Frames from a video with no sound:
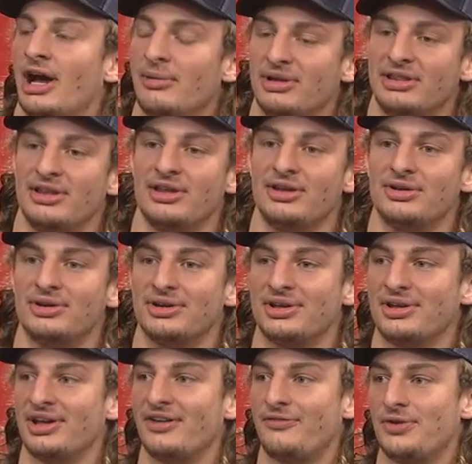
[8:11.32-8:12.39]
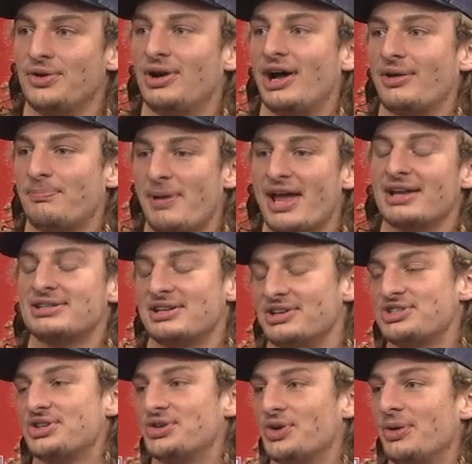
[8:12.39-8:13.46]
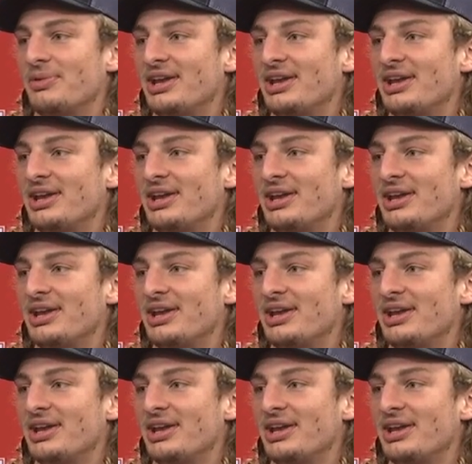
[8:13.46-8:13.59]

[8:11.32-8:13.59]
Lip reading: I mean, if you like pay attention to him,